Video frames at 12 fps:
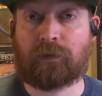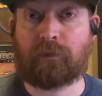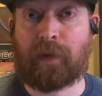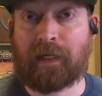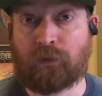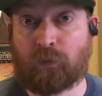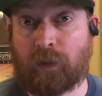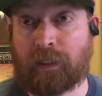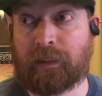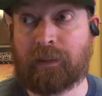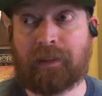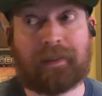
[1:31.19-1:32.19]
Madden
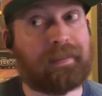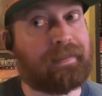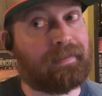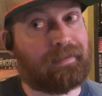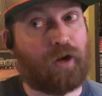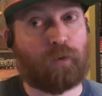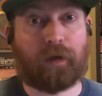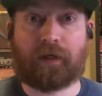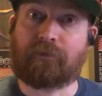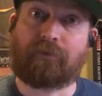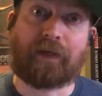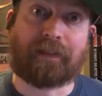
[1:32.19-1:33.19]
20, are we going
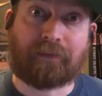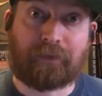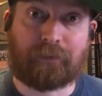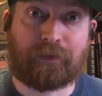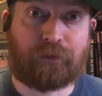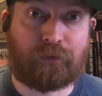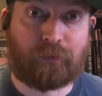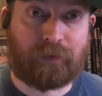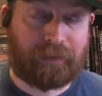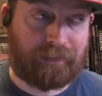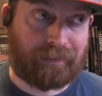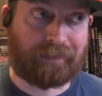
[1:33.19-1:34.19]
to find some issues
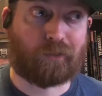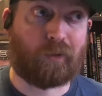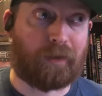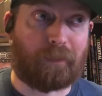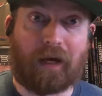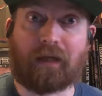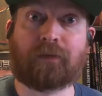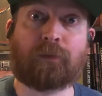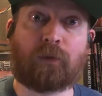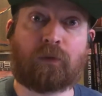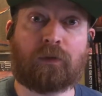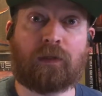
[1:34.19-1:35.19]
with it? That's quite
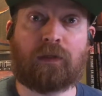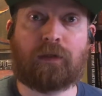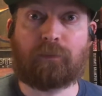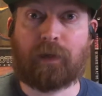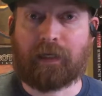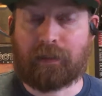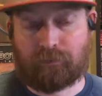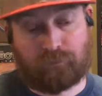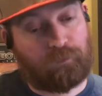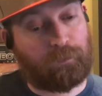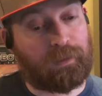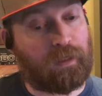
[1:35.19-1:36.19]
possible. But
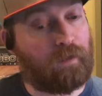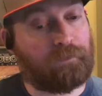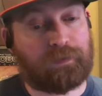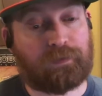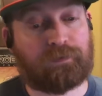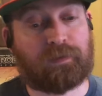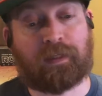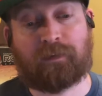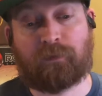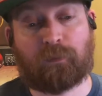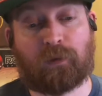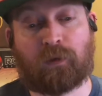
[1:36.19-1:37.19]
from the offensive side
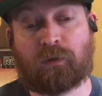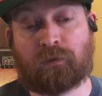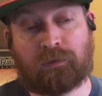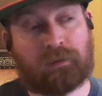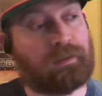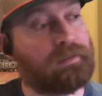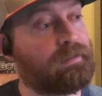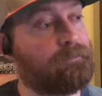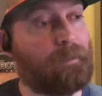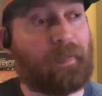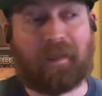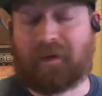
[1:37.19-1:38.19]
of the ball,
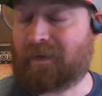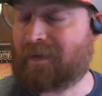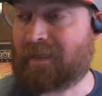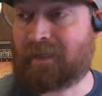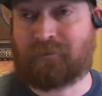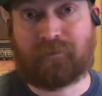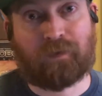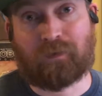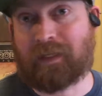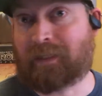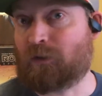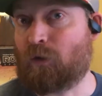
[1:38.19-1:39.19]
it felt
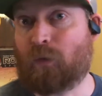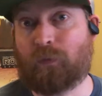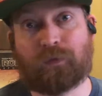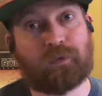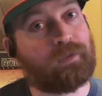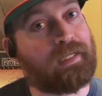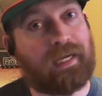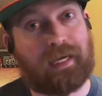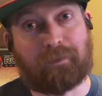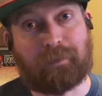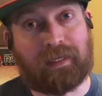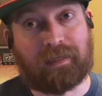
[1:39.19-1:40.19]
like a whole new
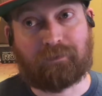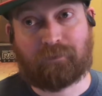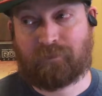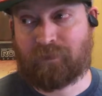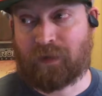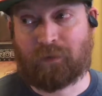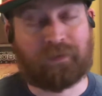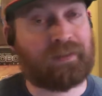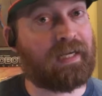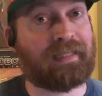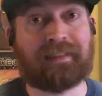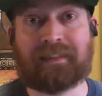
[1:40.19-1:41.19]
game. It felt
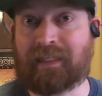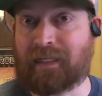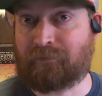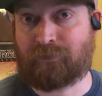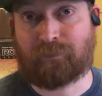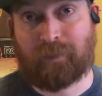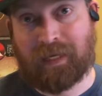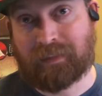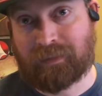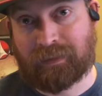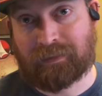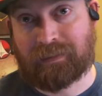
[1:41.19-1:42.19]
night and day from
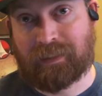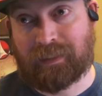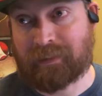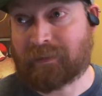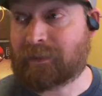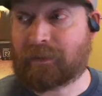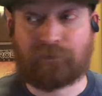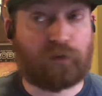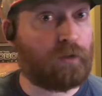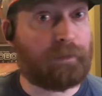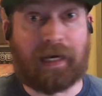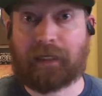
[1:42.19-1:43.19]
Madden 19. And then even
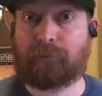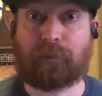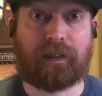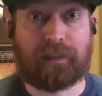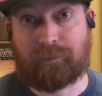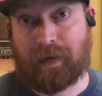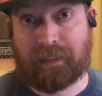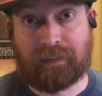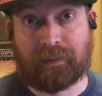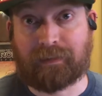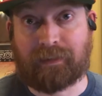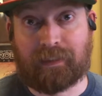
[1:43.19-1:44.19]
going back and playing Madden
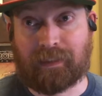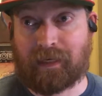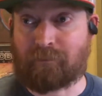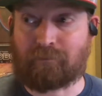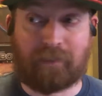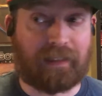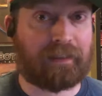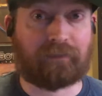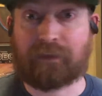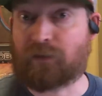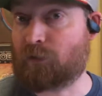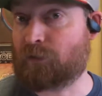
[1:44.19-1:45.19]
19, I
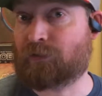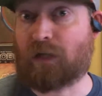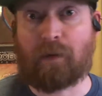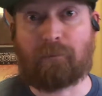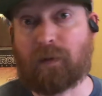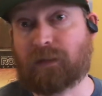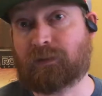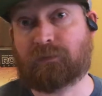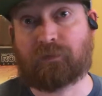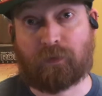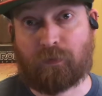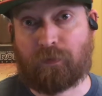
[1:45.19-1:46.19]
immediately noticed a bunch
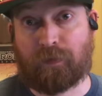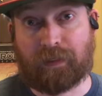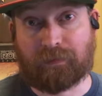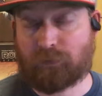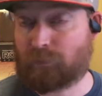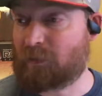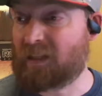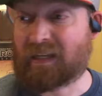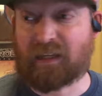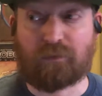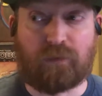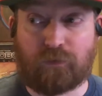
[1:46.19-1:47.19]
of little things.
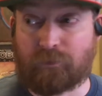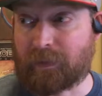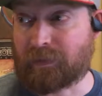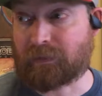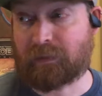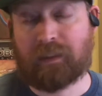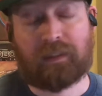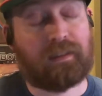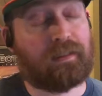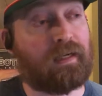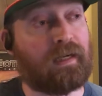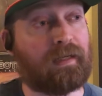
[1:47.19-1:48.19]
Player movement,
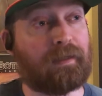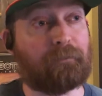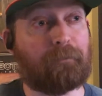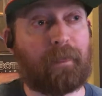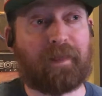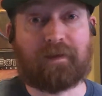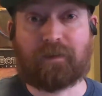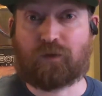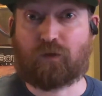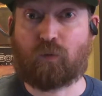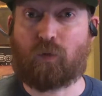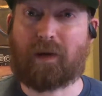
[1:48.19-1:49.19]

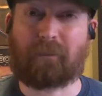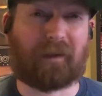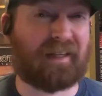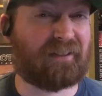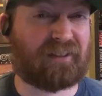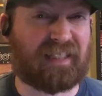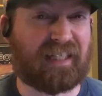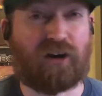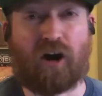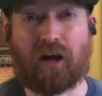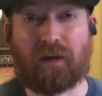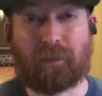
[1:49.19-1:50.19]
just the way players get
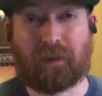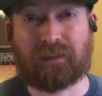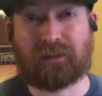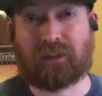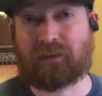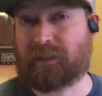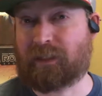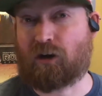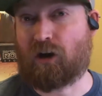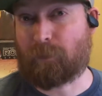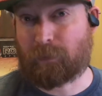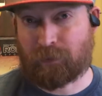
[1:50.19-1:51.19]
caught up on each other, get
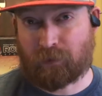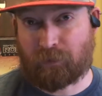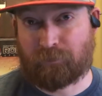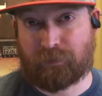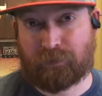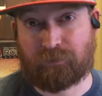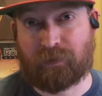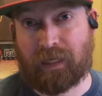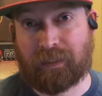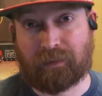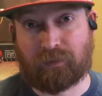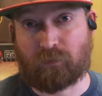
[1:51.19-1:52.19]
caught up on your offensive
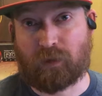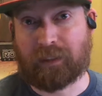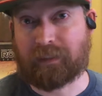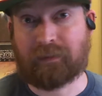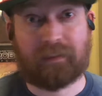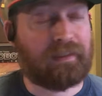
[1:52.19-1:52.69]
line in the running.